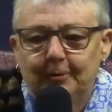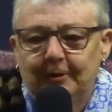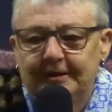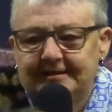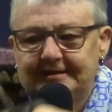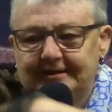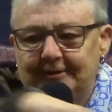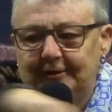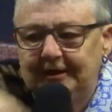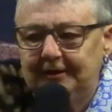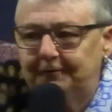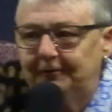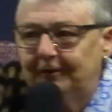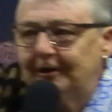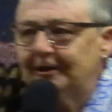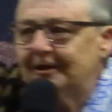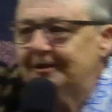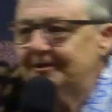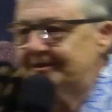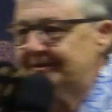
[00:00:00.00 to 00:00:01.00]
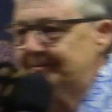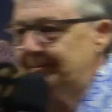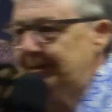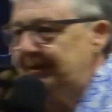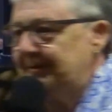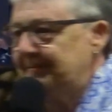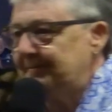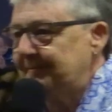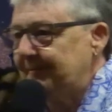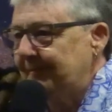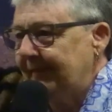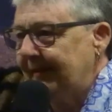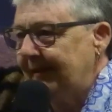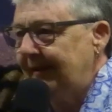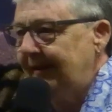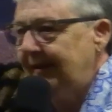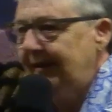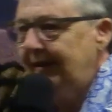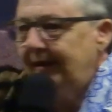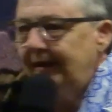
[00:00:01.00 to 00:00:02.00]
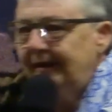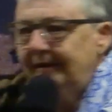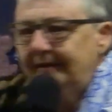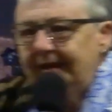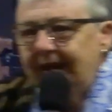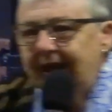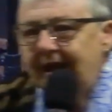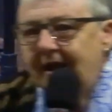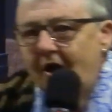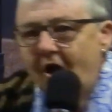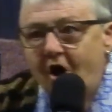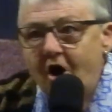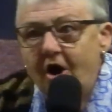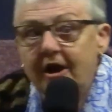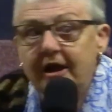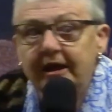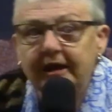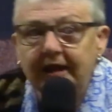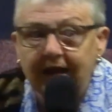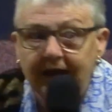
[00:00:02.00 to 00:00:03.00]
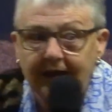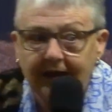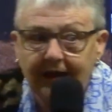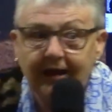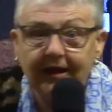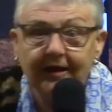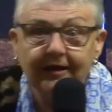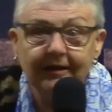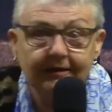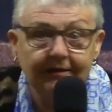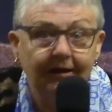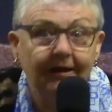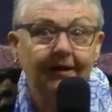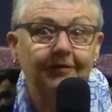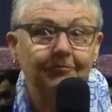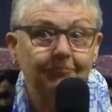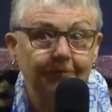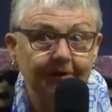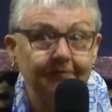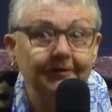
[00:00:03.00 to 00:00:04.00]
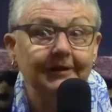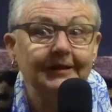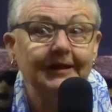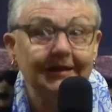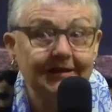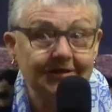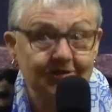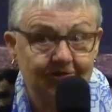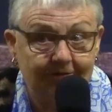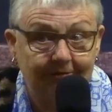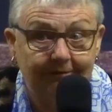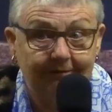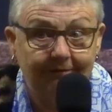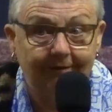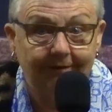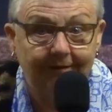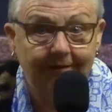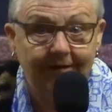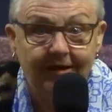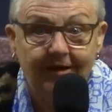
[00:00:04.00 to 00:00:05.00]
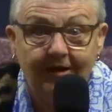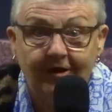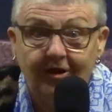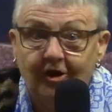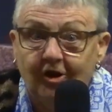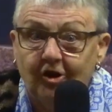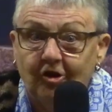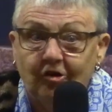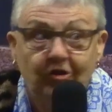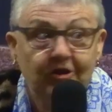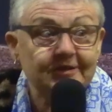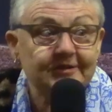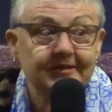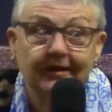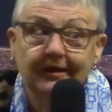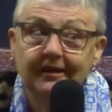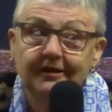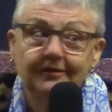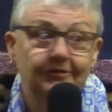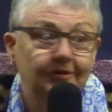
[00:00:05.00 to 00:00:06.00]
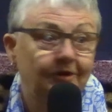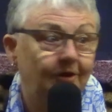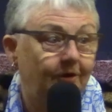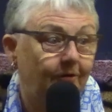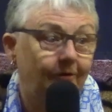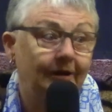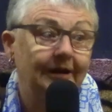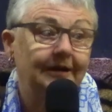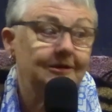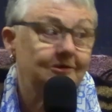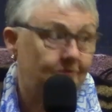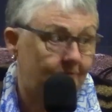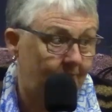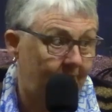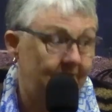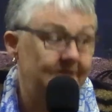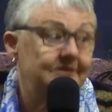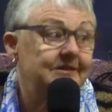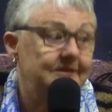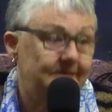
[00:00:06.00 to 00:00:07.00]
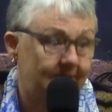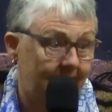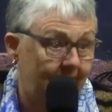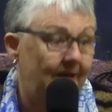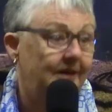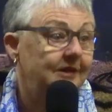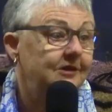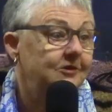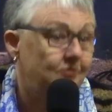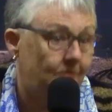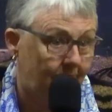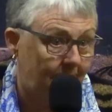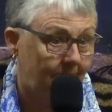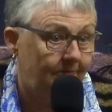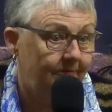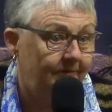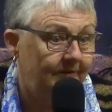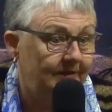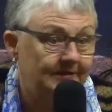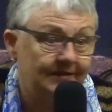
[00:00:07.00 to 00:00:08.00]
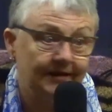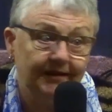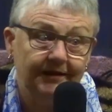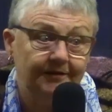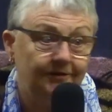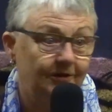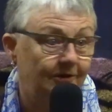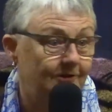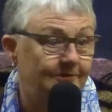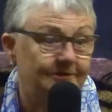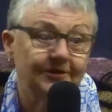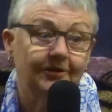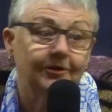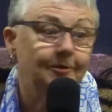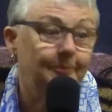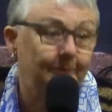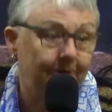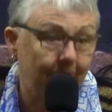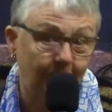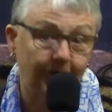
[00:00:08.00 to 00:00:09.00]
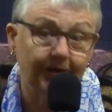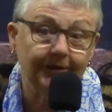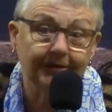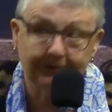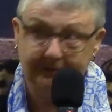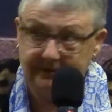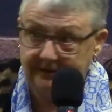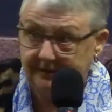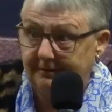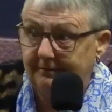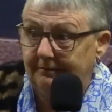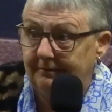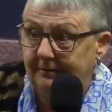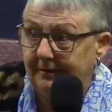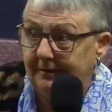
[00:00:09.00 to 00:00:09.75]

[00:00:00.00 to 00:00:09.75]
that way, so he follows me. Now, I had a revelation. This ain't no angel. This is an angel. This ain't no Solomon Islander.